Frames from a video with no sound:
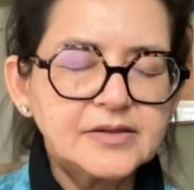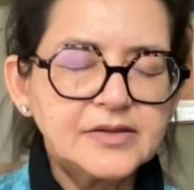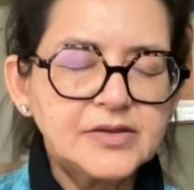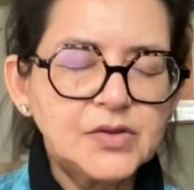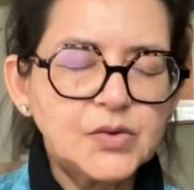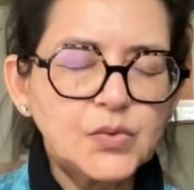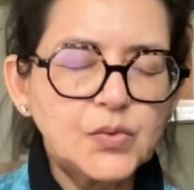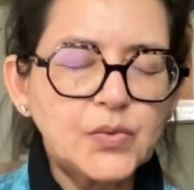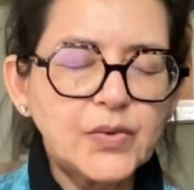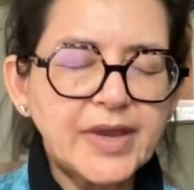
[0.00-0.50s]

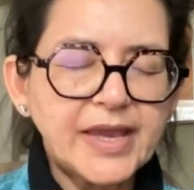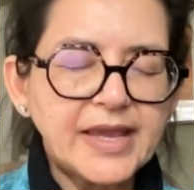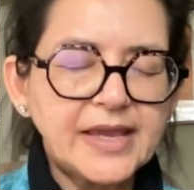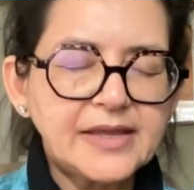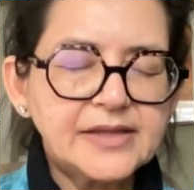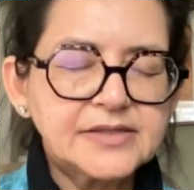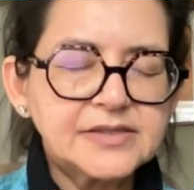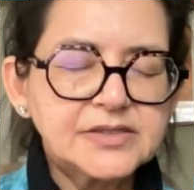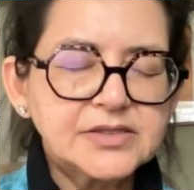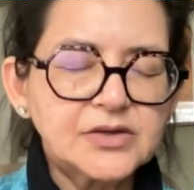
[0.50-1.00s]
the
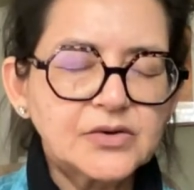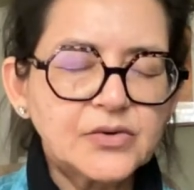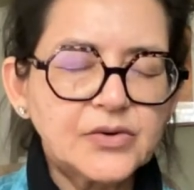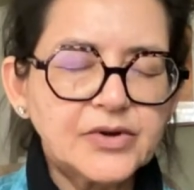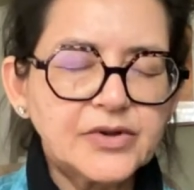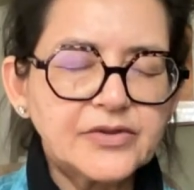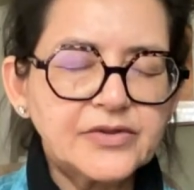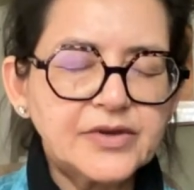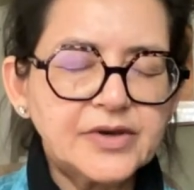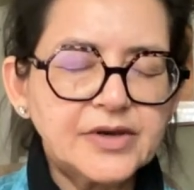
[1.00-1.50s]
weight
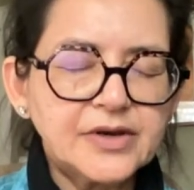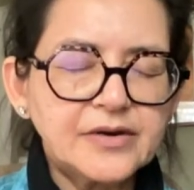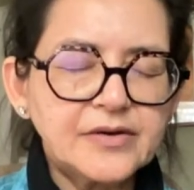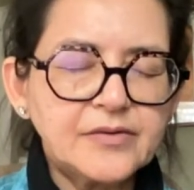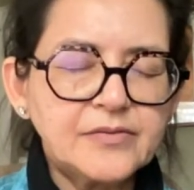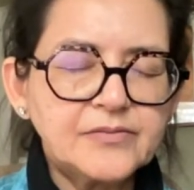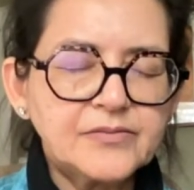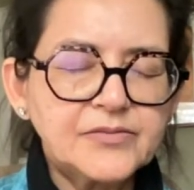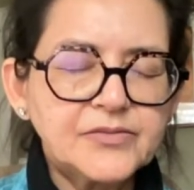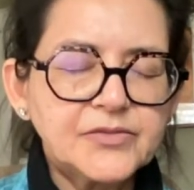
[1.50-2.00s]
or
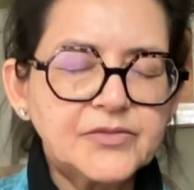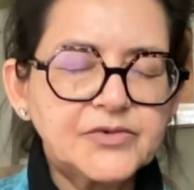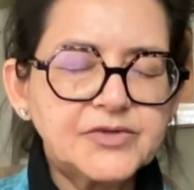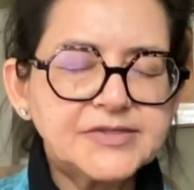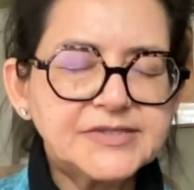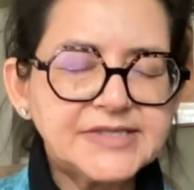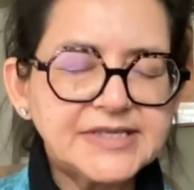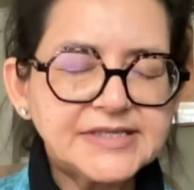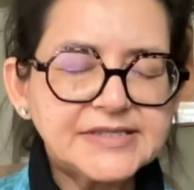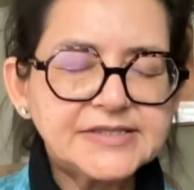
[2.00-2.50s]
the
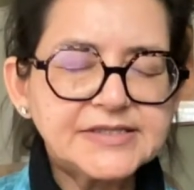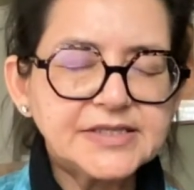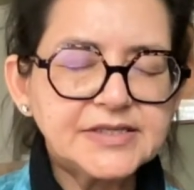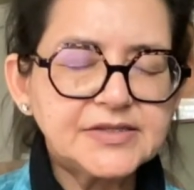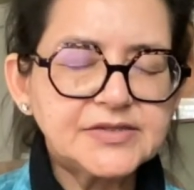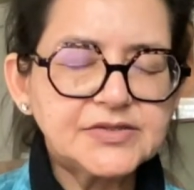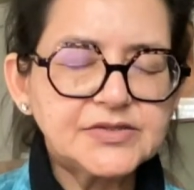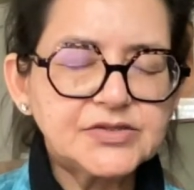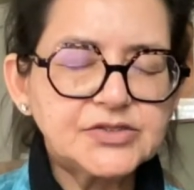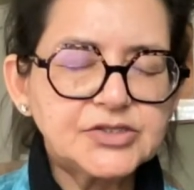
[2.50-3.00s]

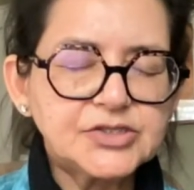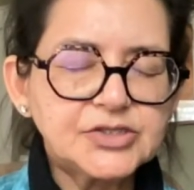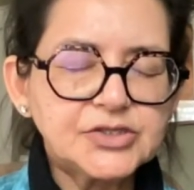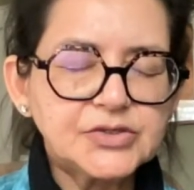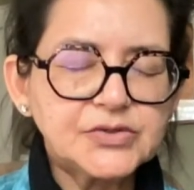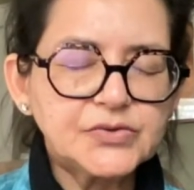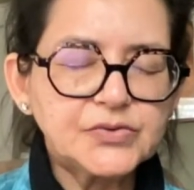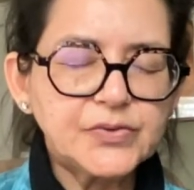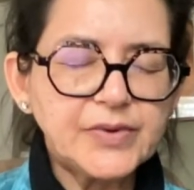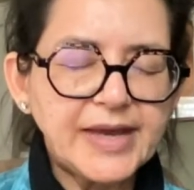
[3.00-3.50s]
resistance
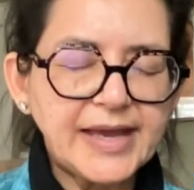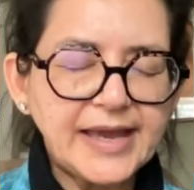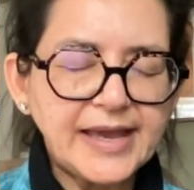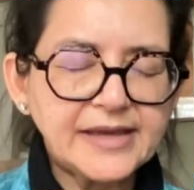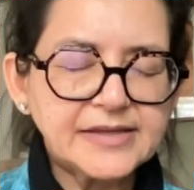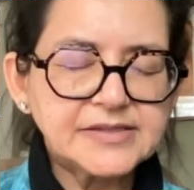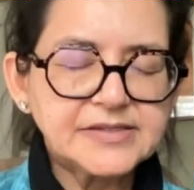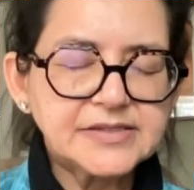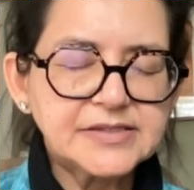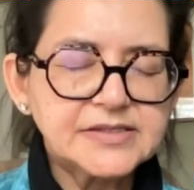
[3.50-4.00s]
to
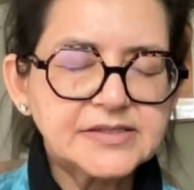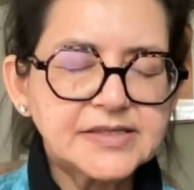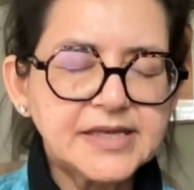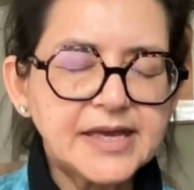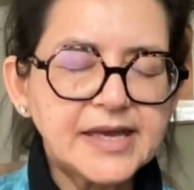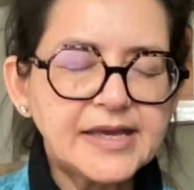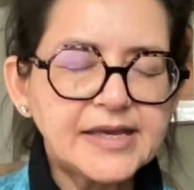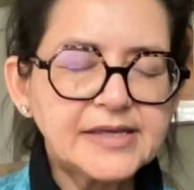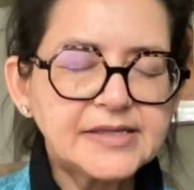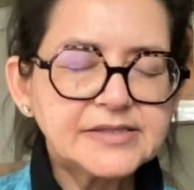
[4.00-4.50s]

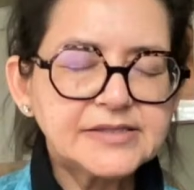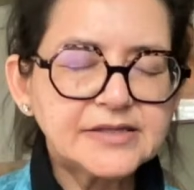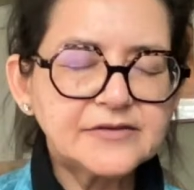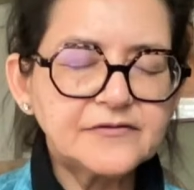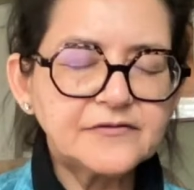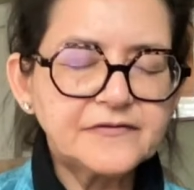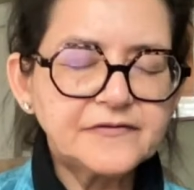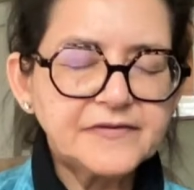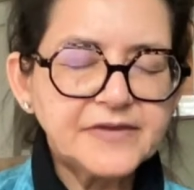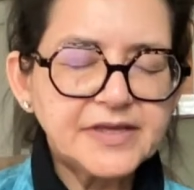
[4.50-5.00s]
exercise
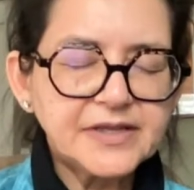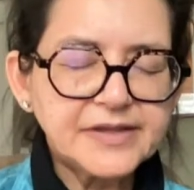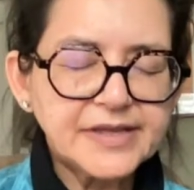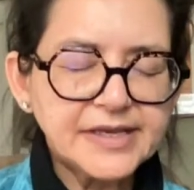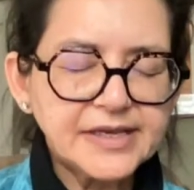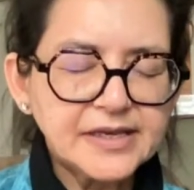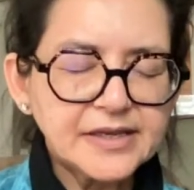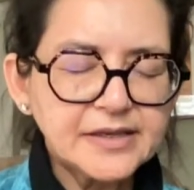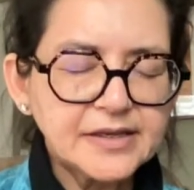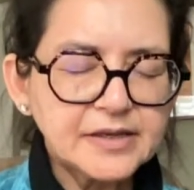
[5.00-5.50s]
and
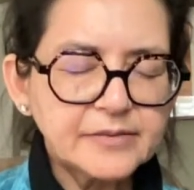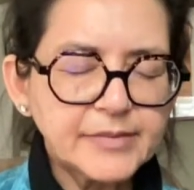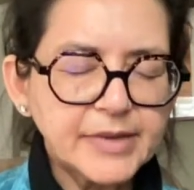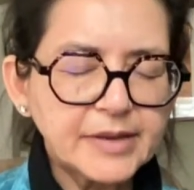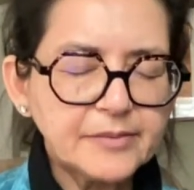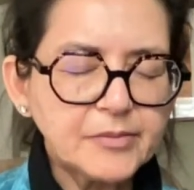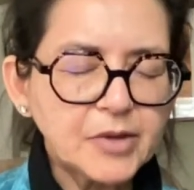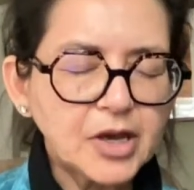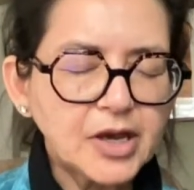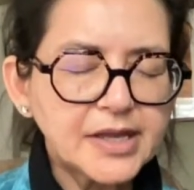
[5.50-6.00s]
feeling it in
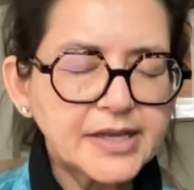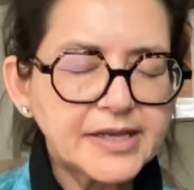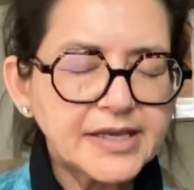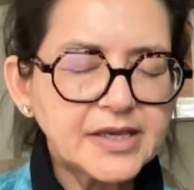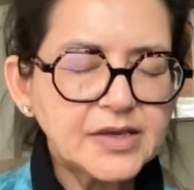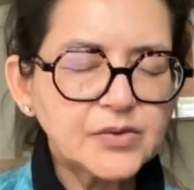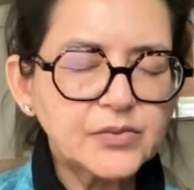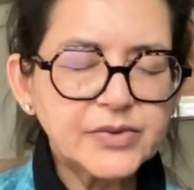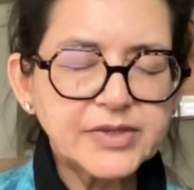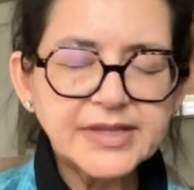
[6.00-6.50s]
my
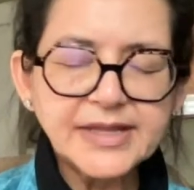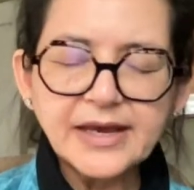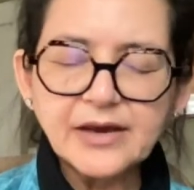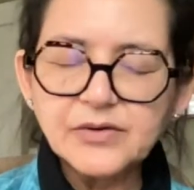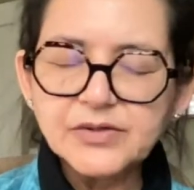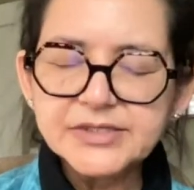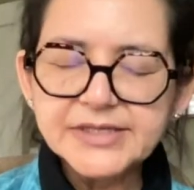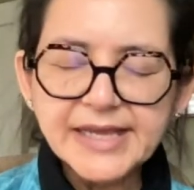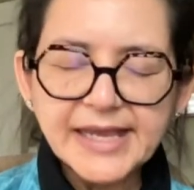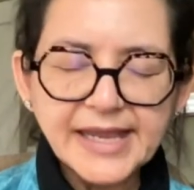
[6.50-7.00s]
body
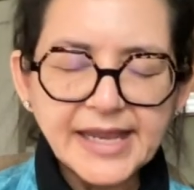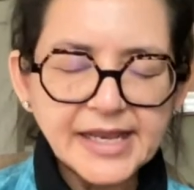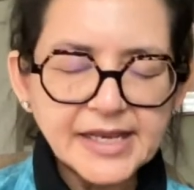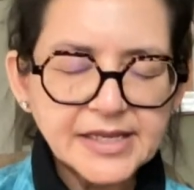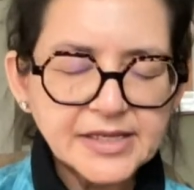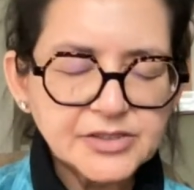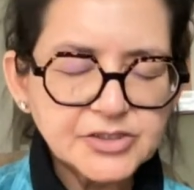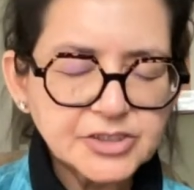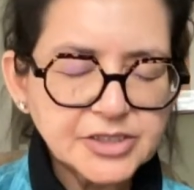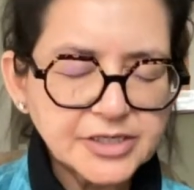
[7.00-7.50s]
without
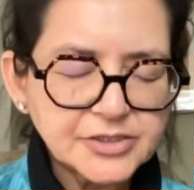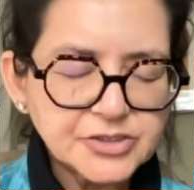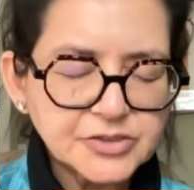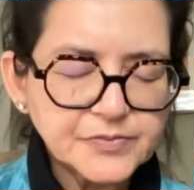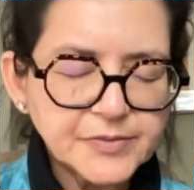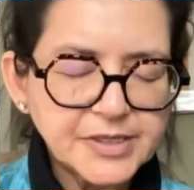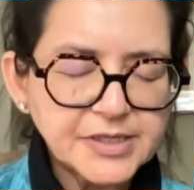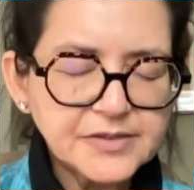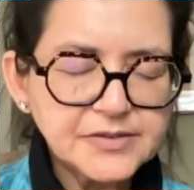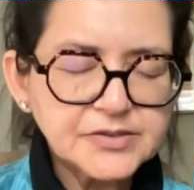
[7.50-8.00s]
any
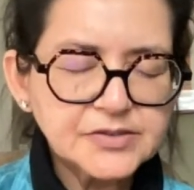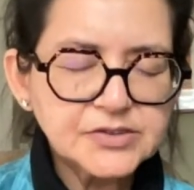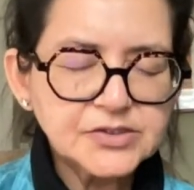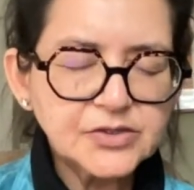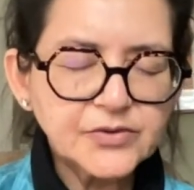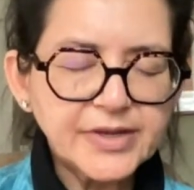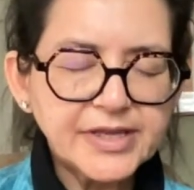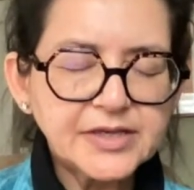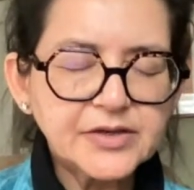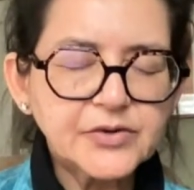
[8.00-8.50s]
judgment.
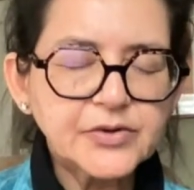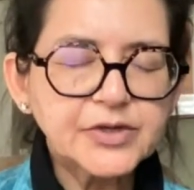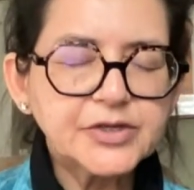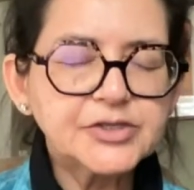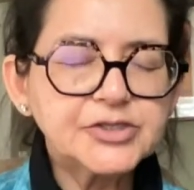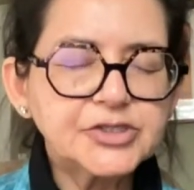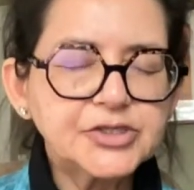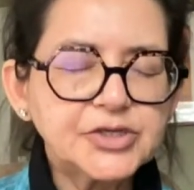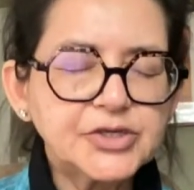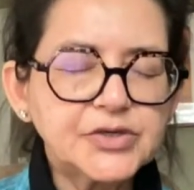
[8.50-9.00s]
So I
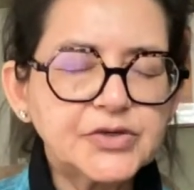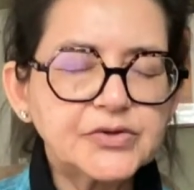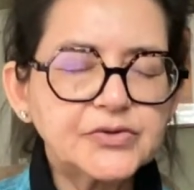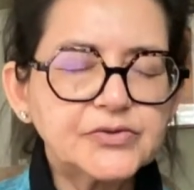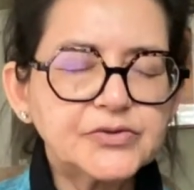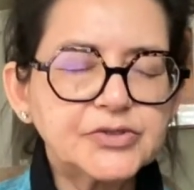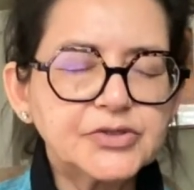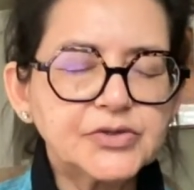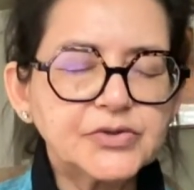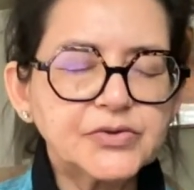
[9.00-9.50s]
encourage you
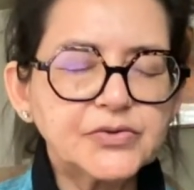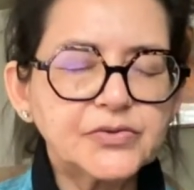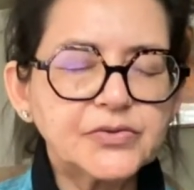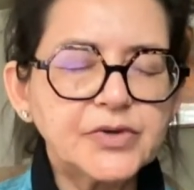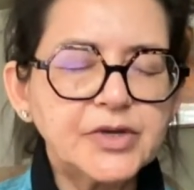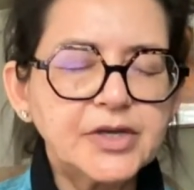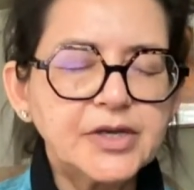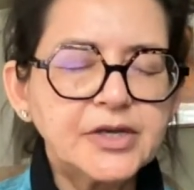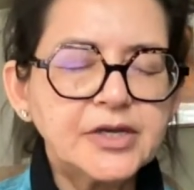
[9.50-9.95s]
to